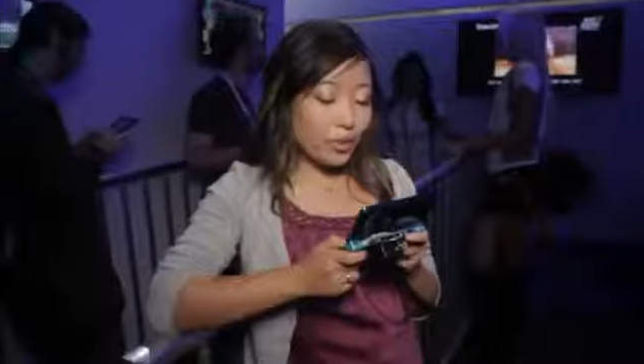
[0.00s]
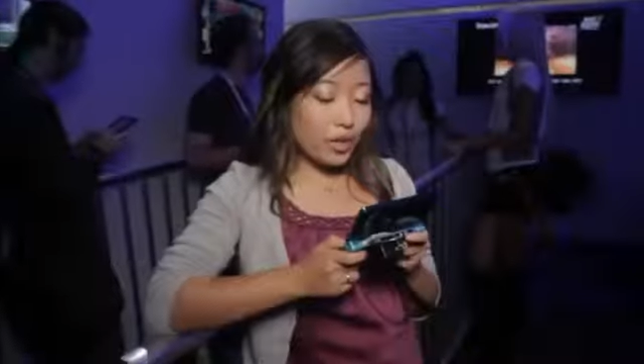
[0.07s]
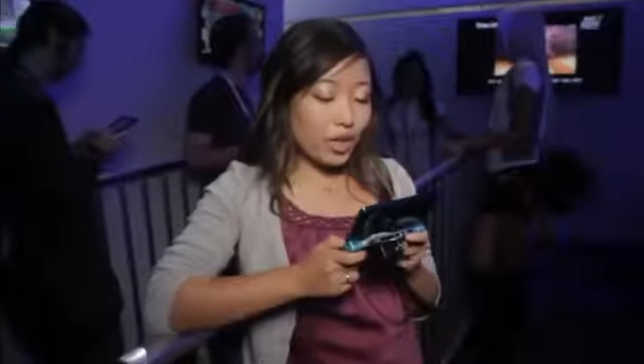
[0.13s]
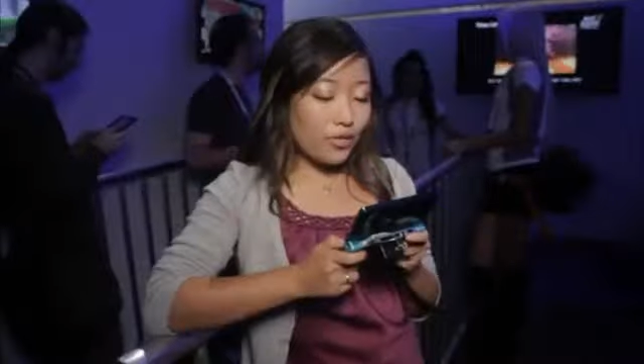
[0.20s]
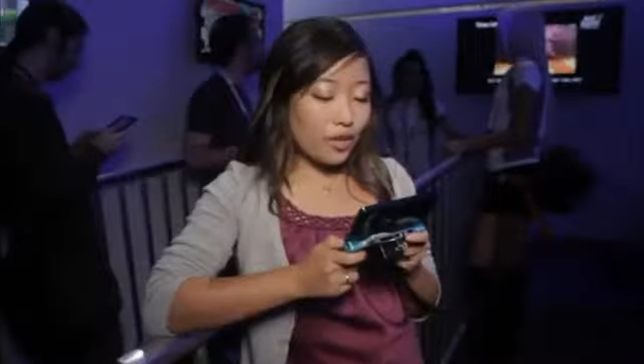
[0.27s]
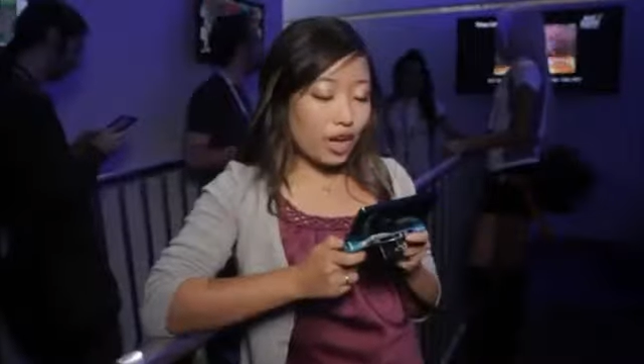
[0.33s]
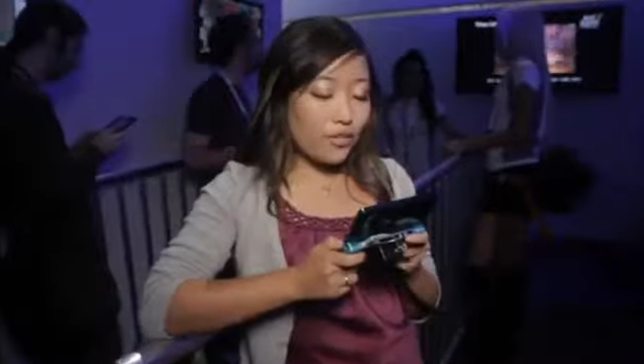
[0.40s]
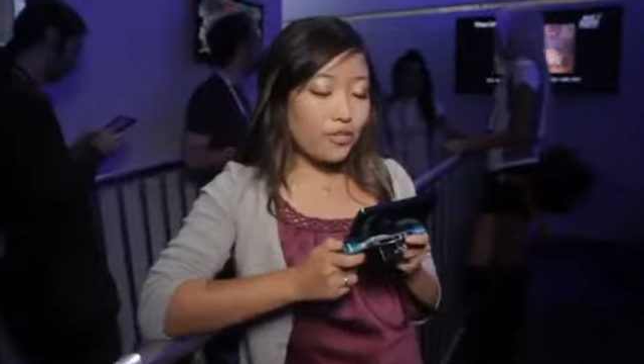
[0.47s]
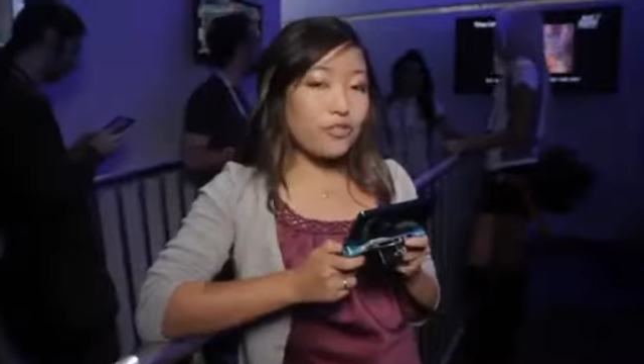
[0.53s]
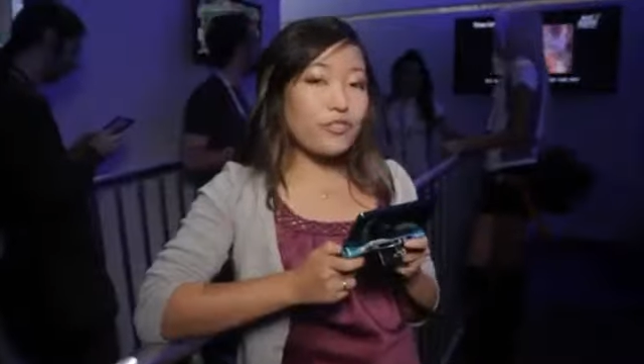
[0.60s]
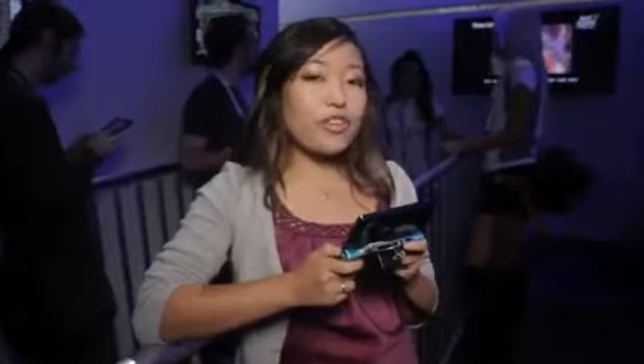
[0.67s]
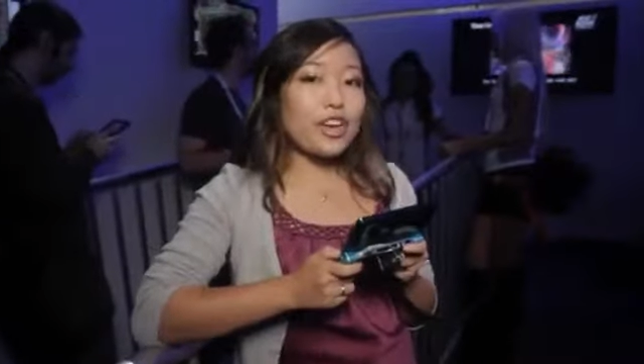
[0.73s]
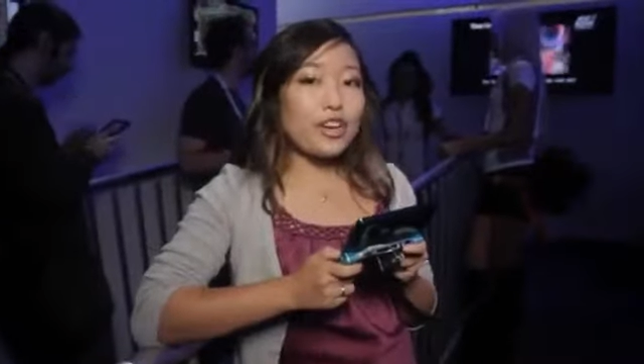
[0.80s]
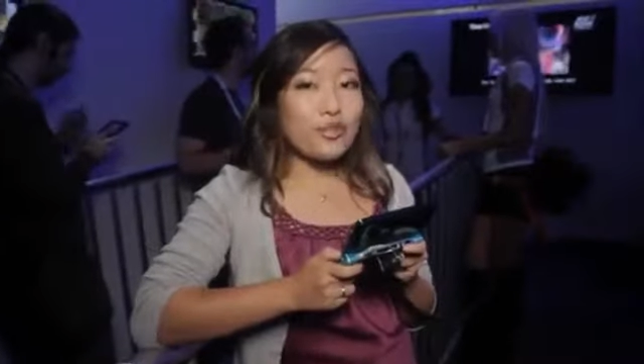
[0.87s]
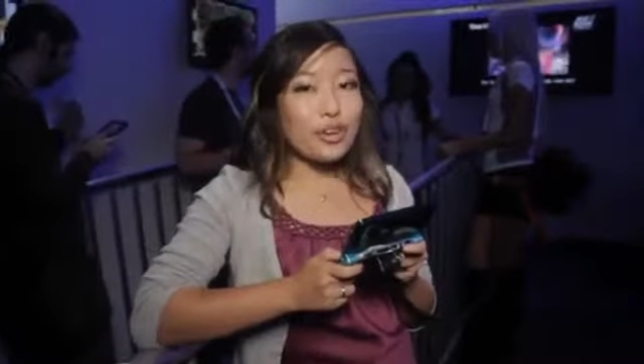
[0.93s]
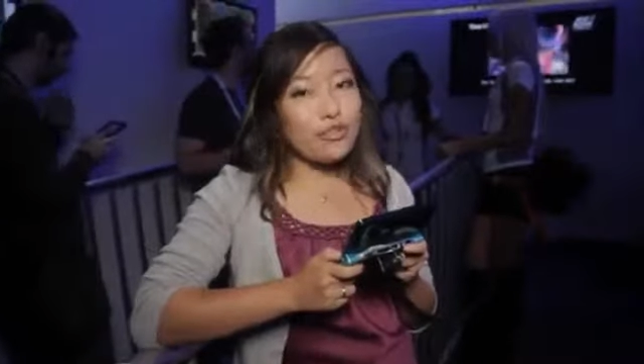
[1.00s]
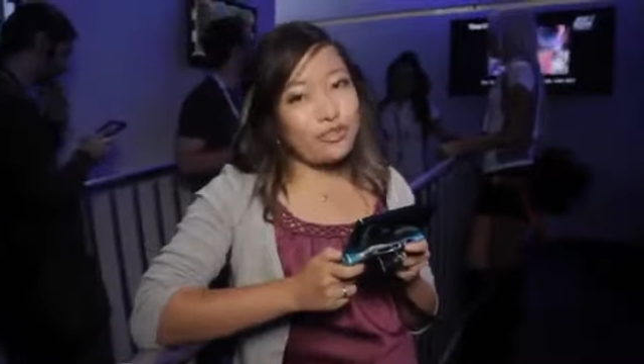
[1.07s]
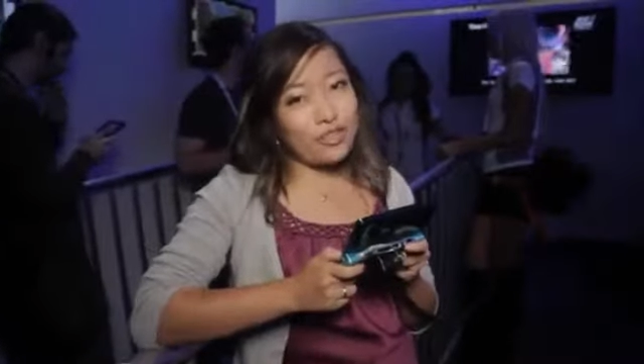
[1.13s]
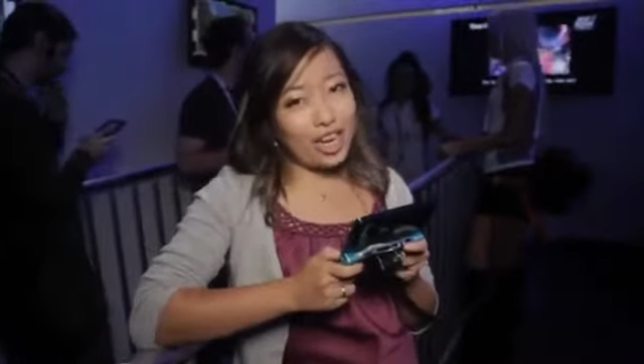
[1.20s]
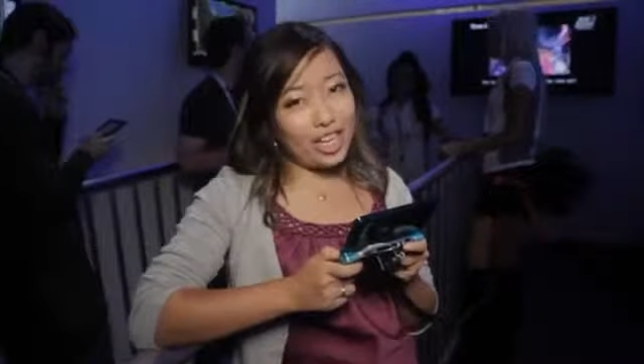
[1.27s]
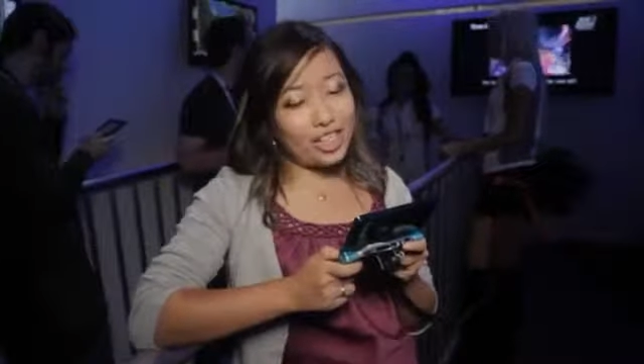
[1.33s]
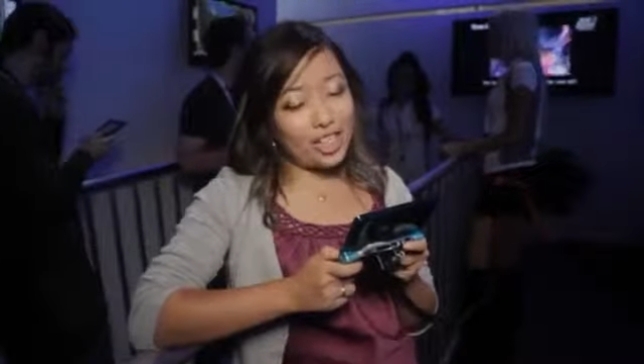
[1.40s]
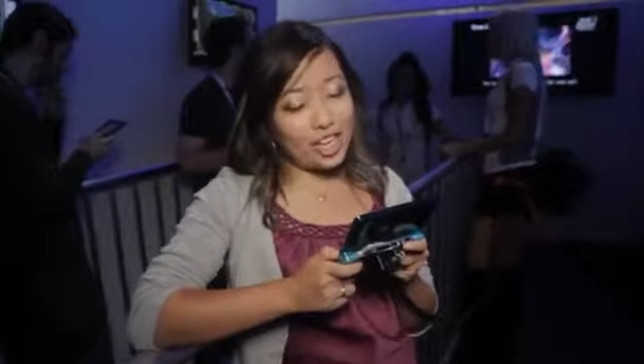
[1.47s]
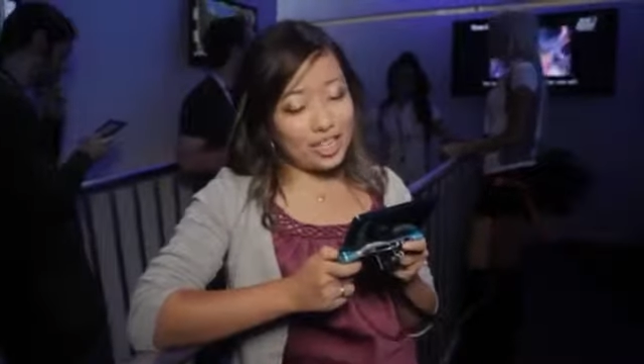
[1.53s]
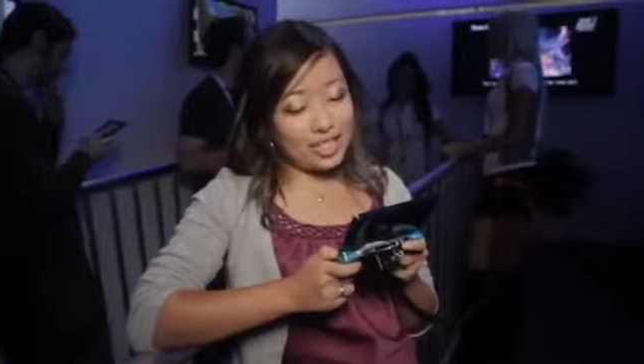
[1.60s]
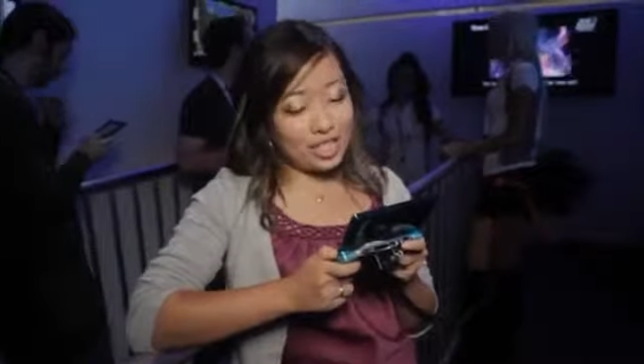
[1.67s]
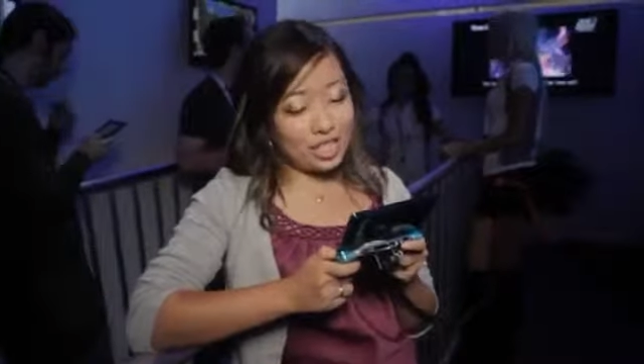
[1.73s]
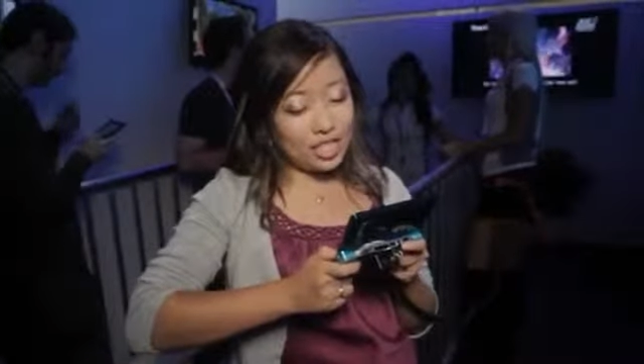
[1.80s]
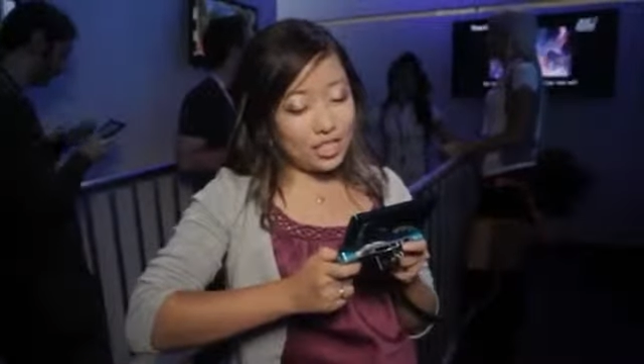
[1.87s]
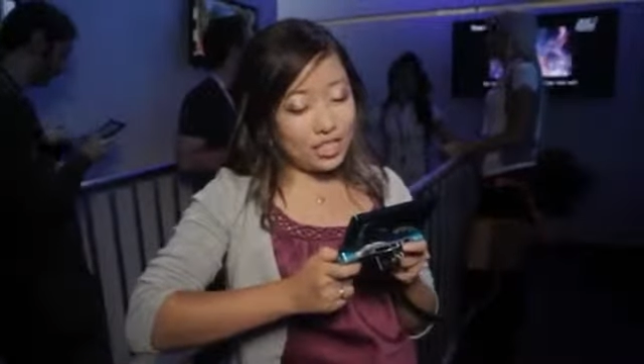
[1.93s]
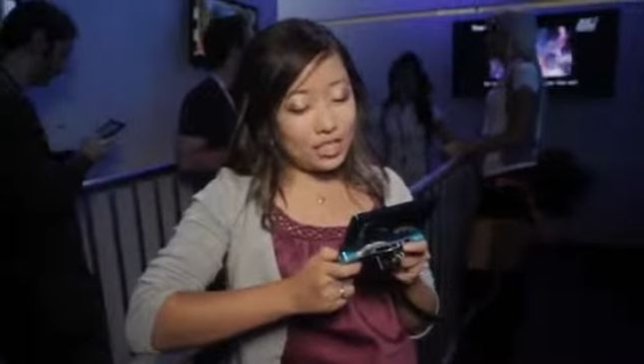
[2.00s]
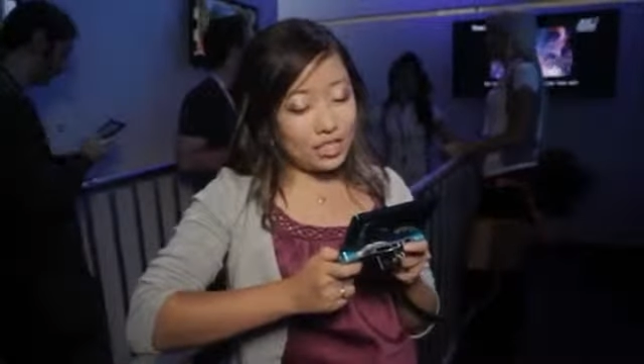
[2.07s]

one of our favorite franchises,